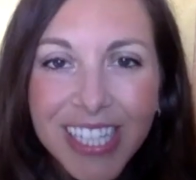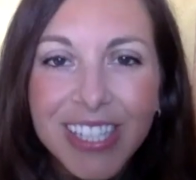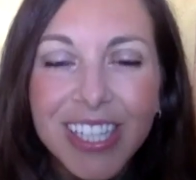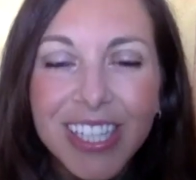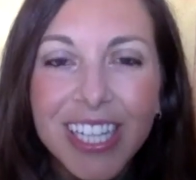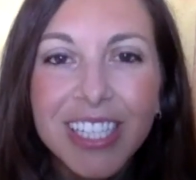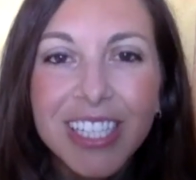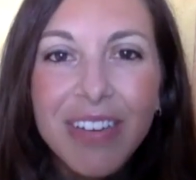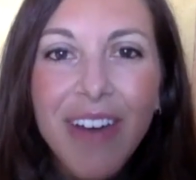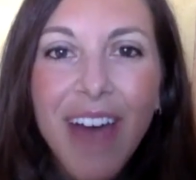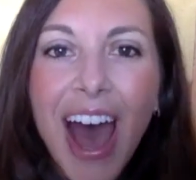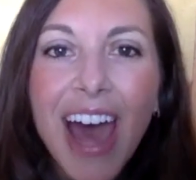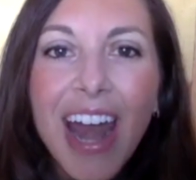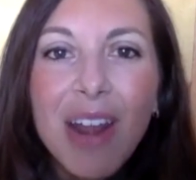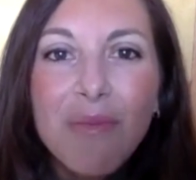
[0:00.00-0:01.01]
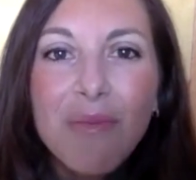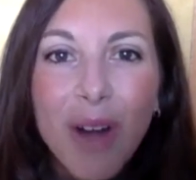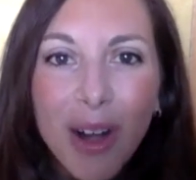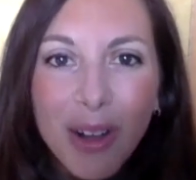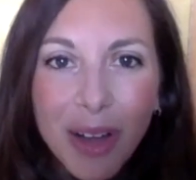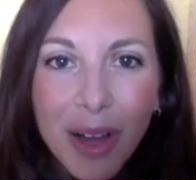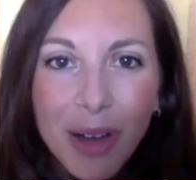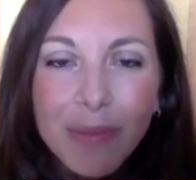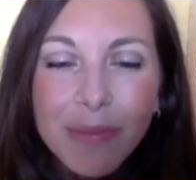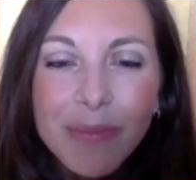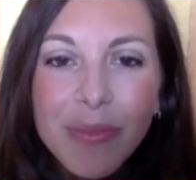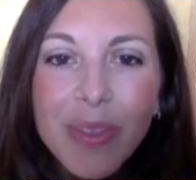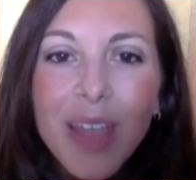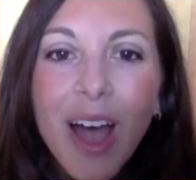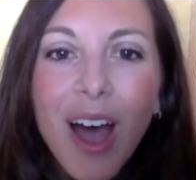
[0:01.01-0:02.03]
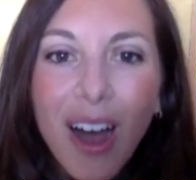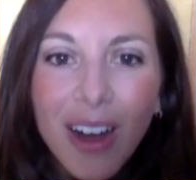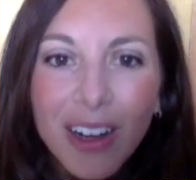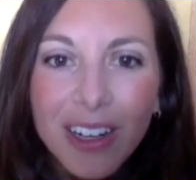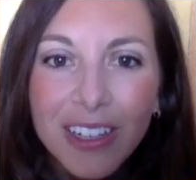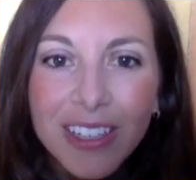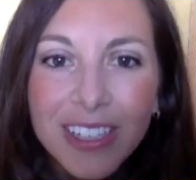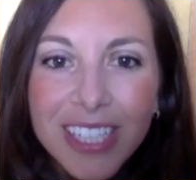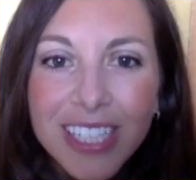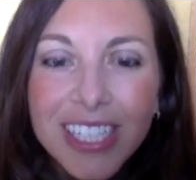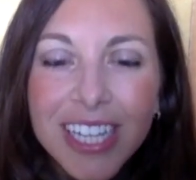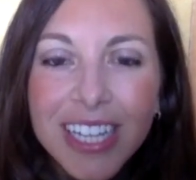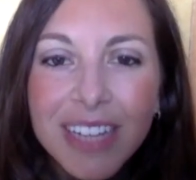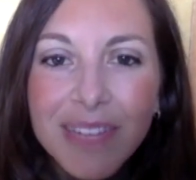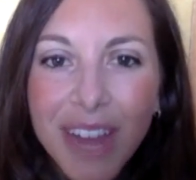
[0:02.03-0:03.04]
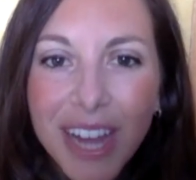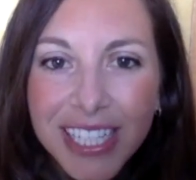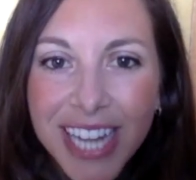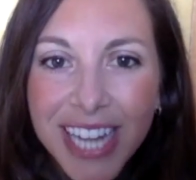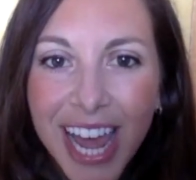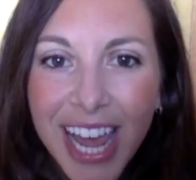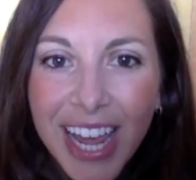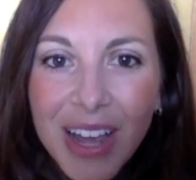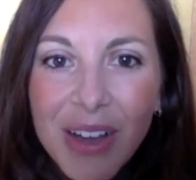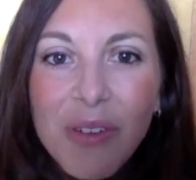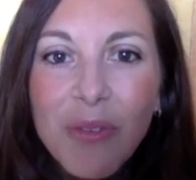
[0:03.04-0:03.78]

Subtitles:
so let's go ahead and welcome Arnold De La Fuente.